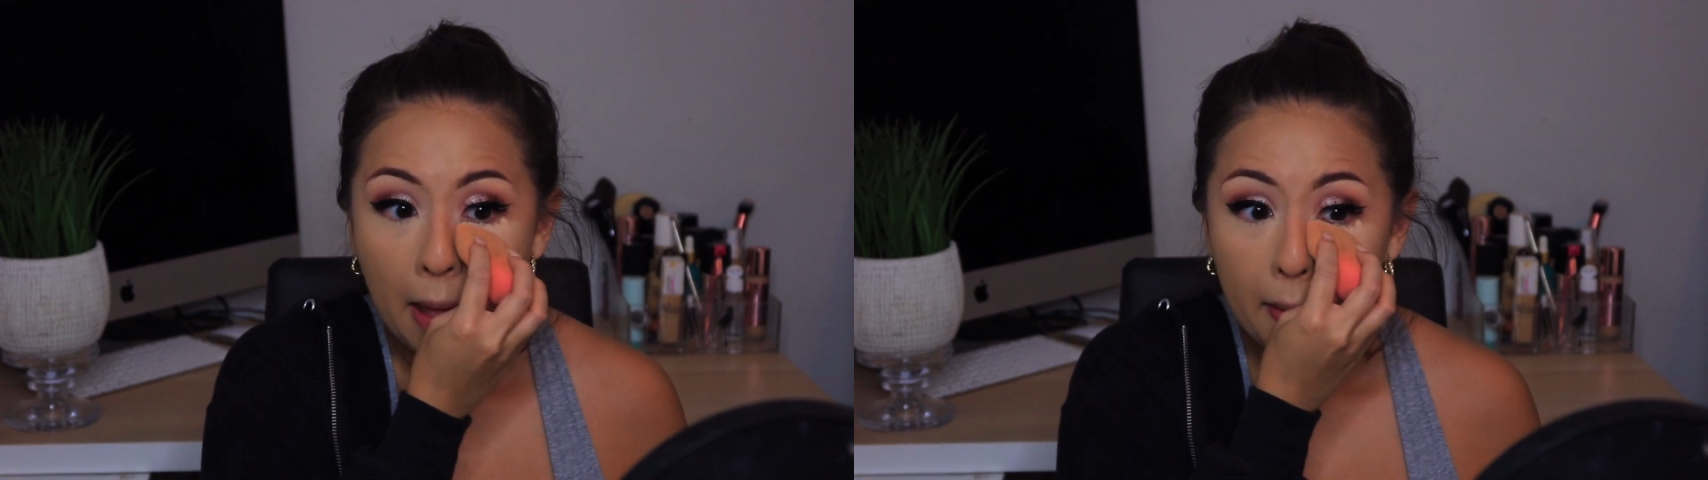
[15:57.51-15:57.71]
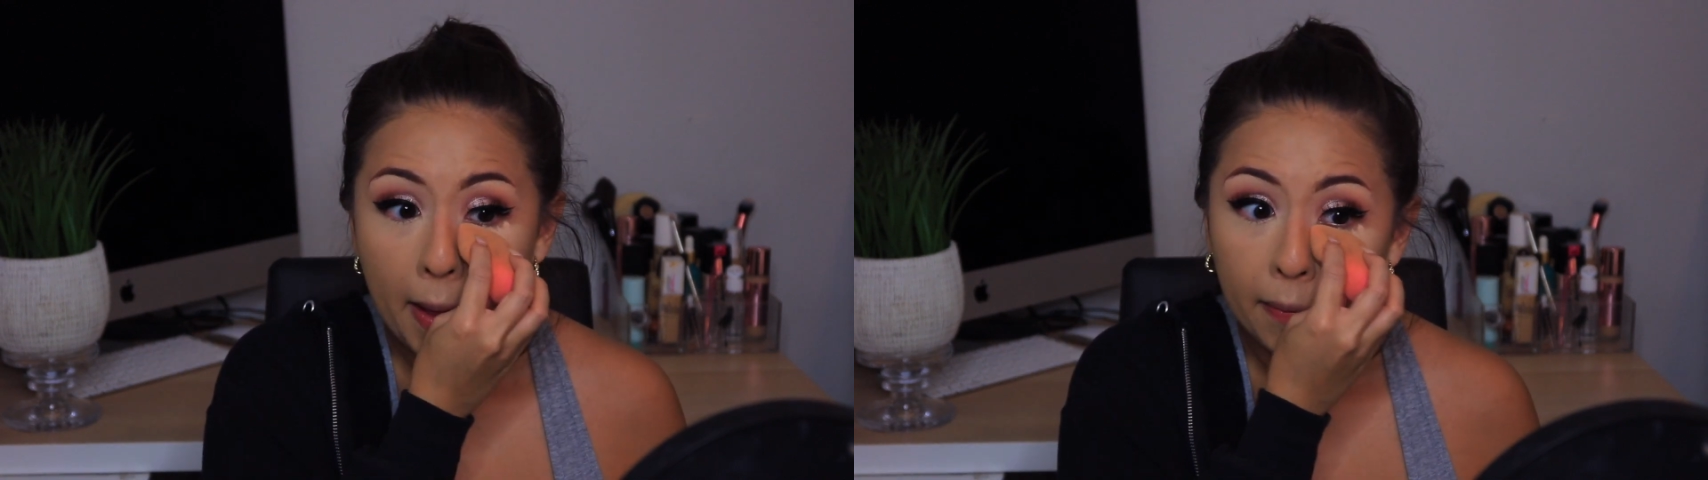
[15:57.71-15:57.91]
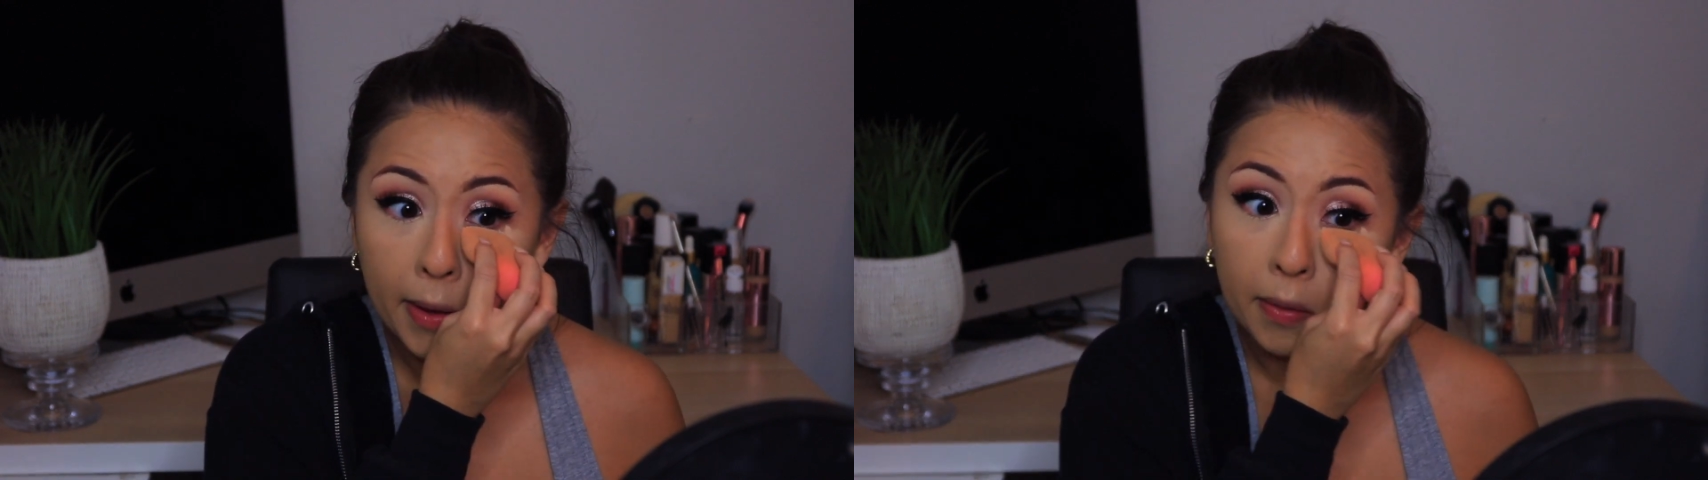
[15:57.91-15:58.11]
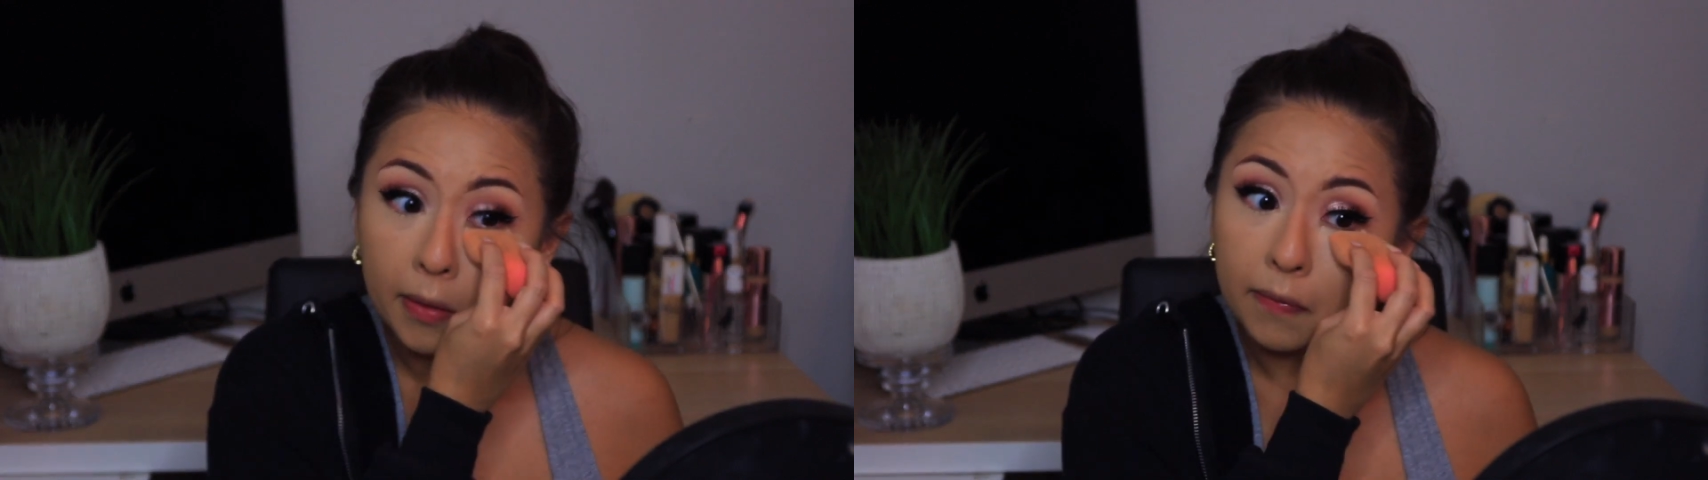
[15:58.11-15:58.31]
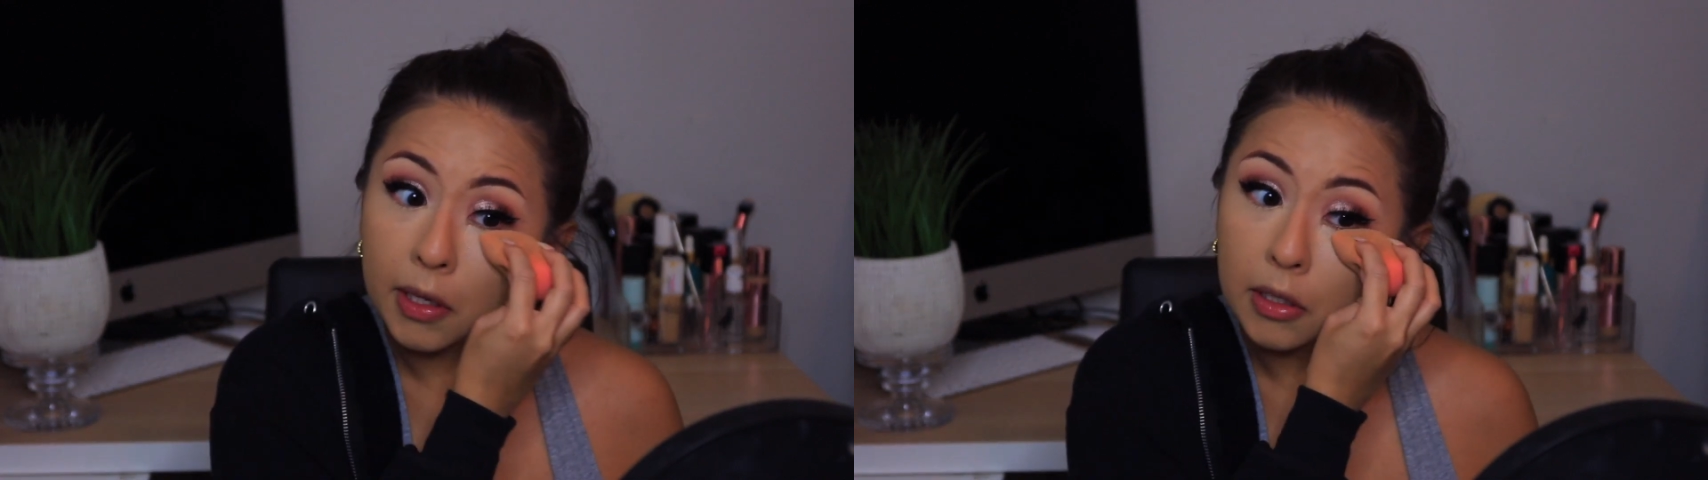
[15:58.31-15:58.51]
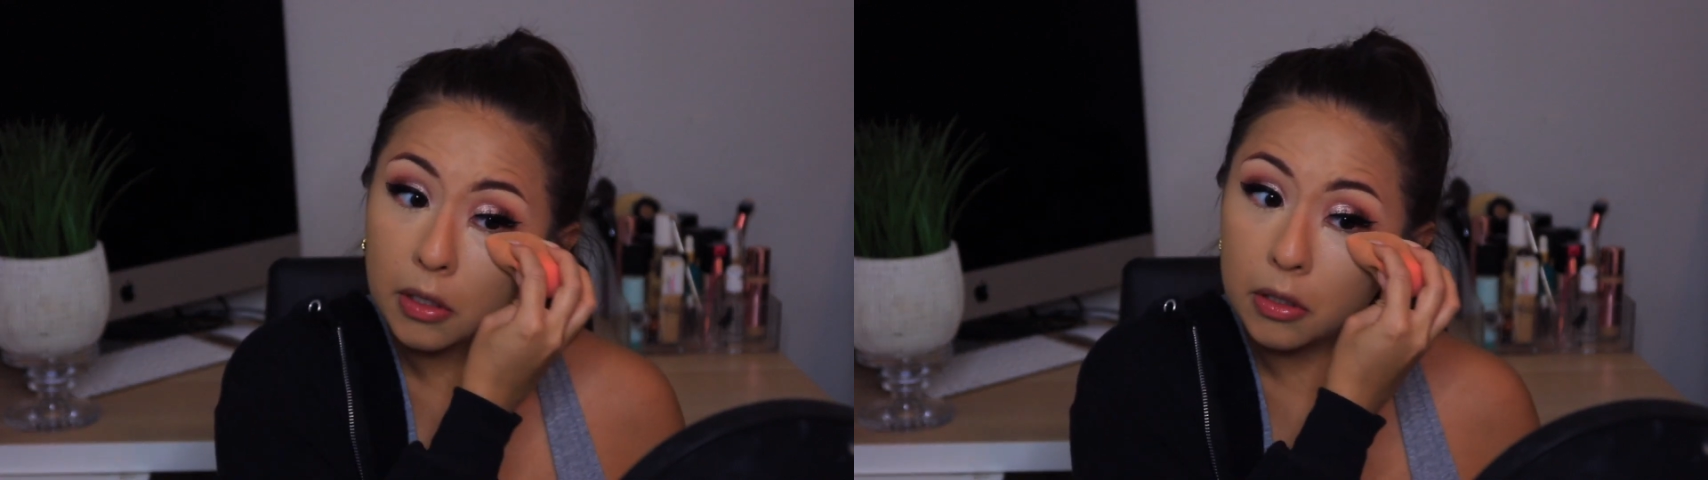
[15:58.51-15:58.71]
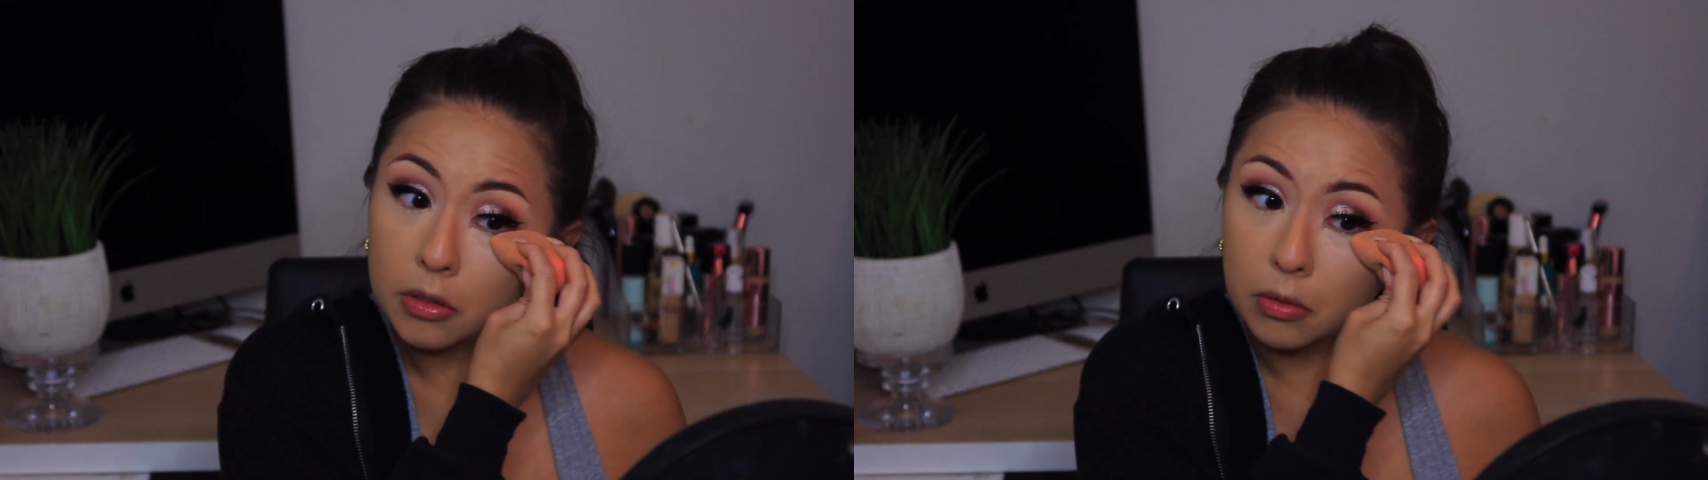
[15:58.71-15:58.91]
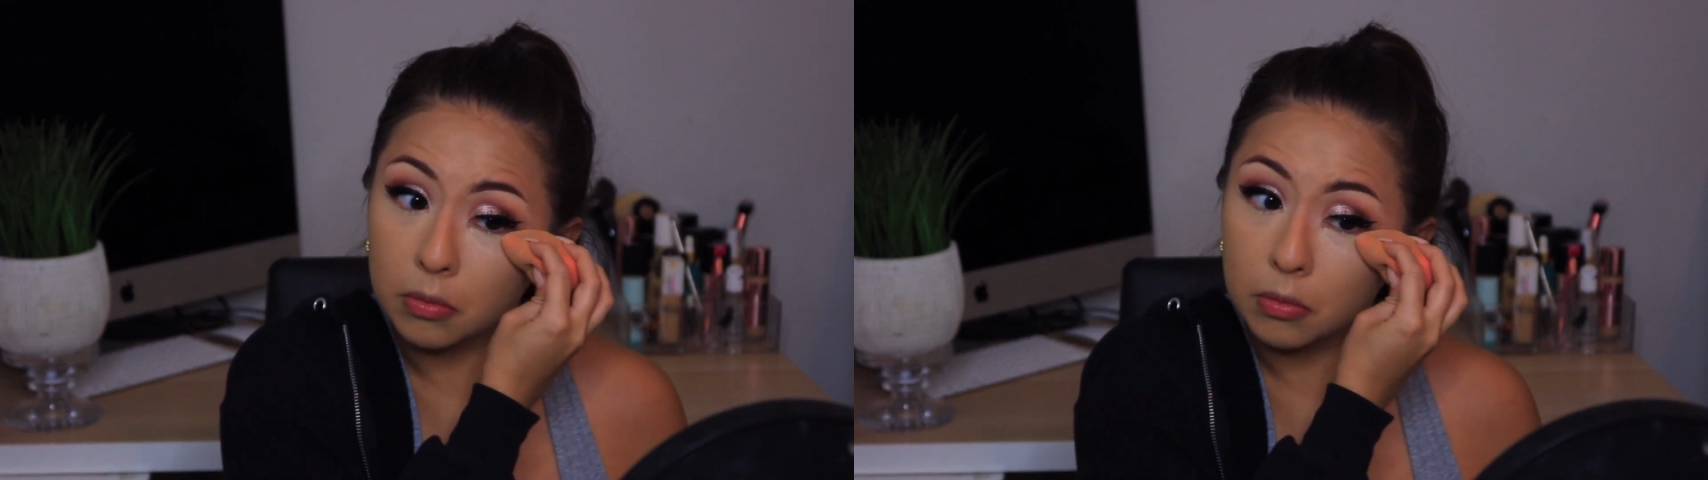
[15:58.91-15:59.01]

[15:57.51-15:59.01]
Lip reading: downtown living, it's also